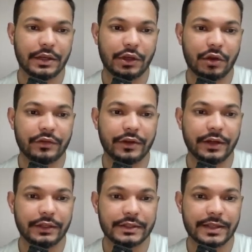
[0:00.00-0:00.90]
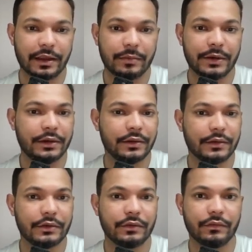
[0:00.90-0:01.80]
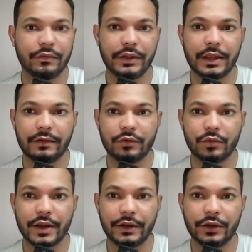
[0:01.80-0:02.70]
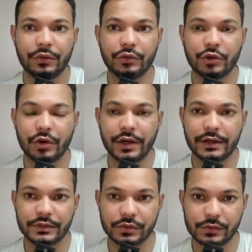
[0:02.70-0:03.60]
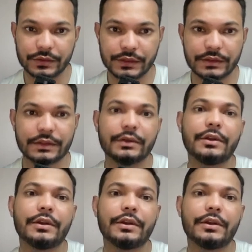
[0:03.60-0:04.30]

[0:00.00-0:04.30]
Now, after creating the segment, we have to get into your data sources.